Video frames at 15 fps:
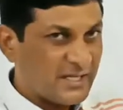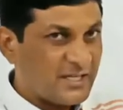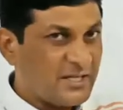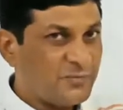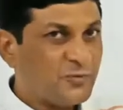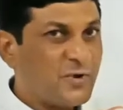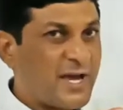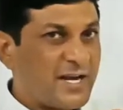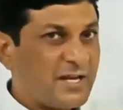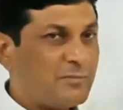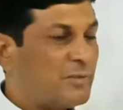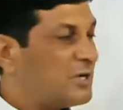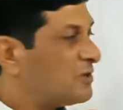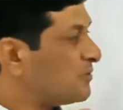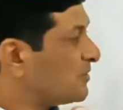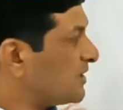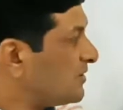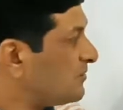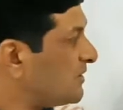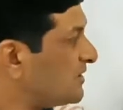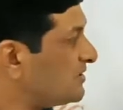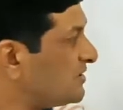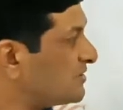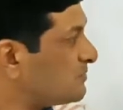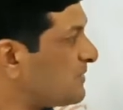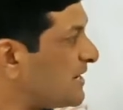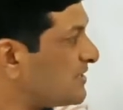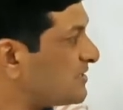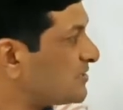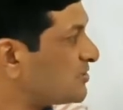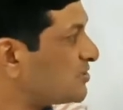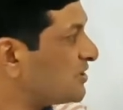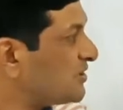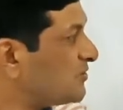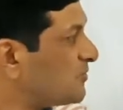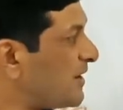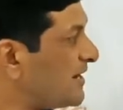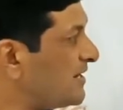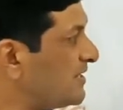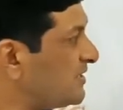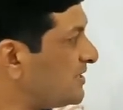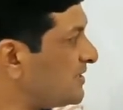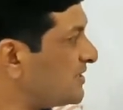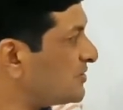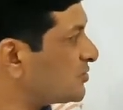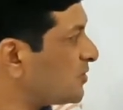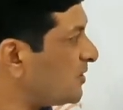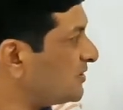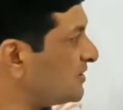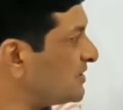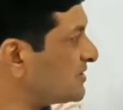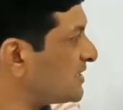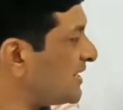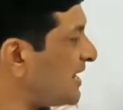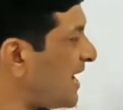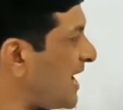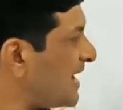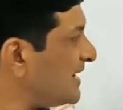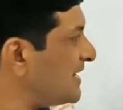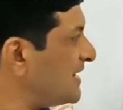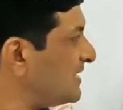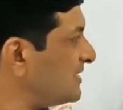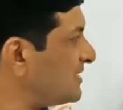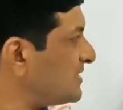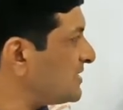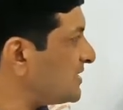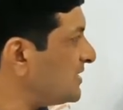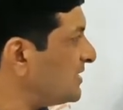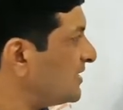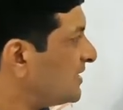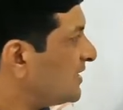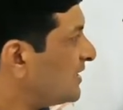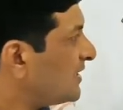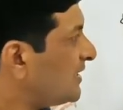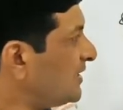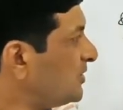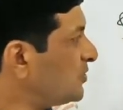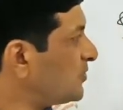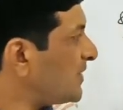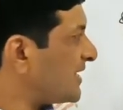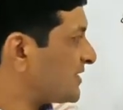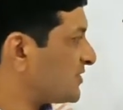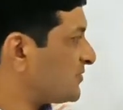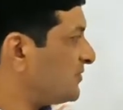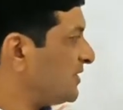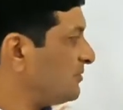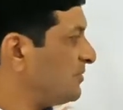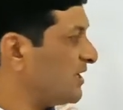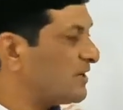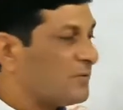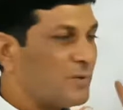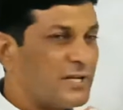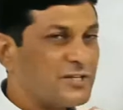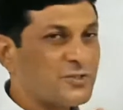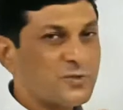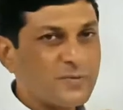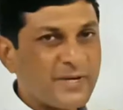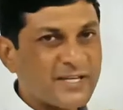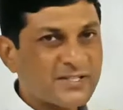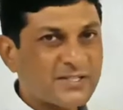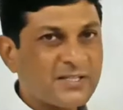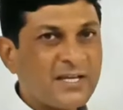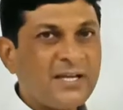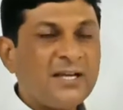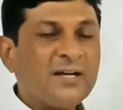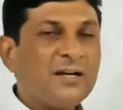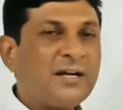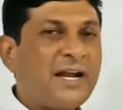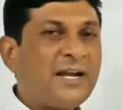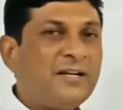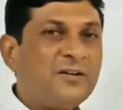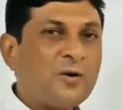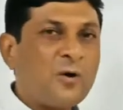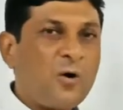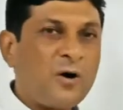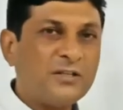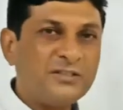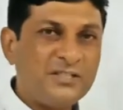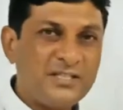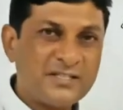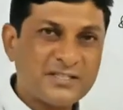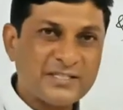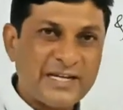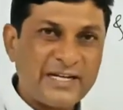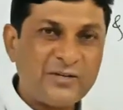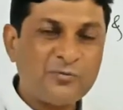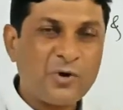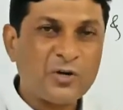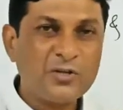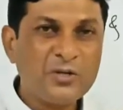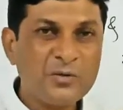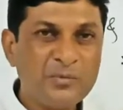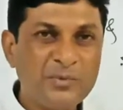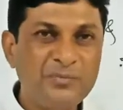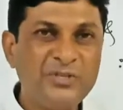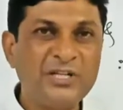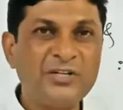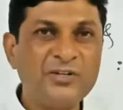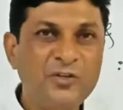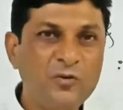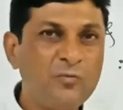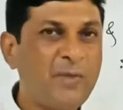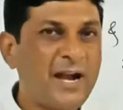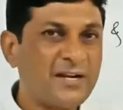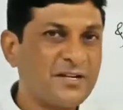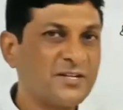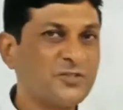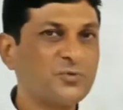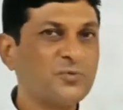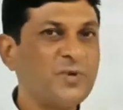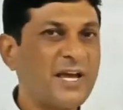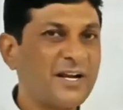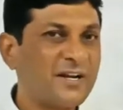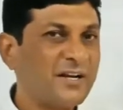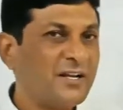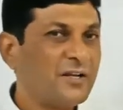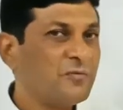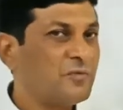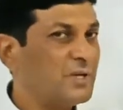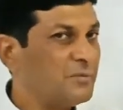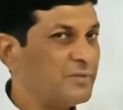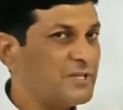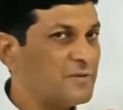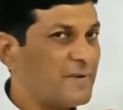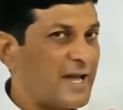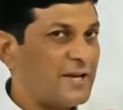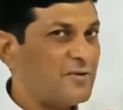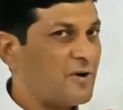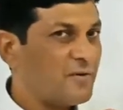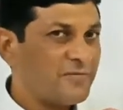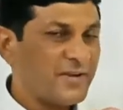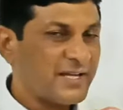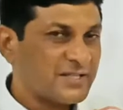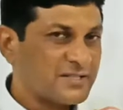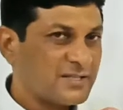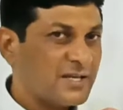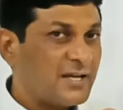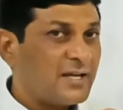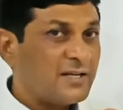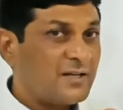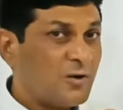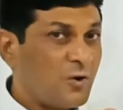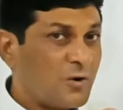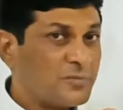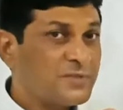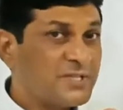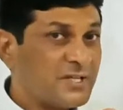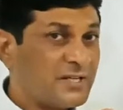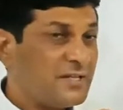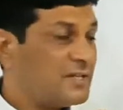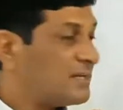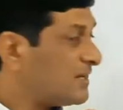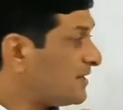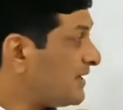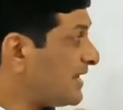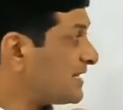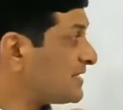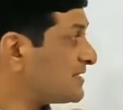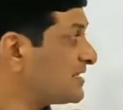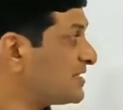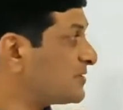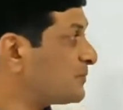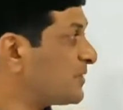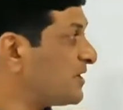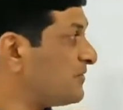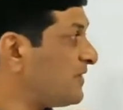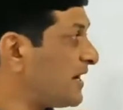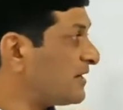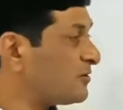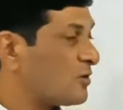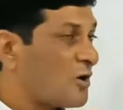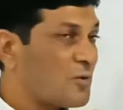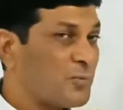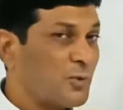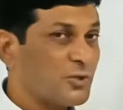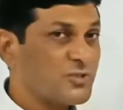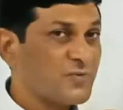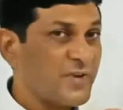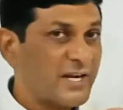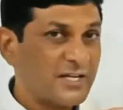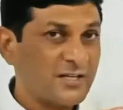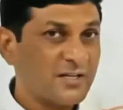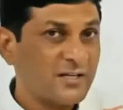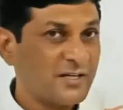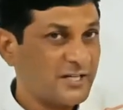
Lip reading: If we are able to convert this matrix into identity, so on this side identity into X will be equals to X, and on this side whatever will be the new matrix we are getting will be the value of X. Now observe here, X is prefactor or post factor?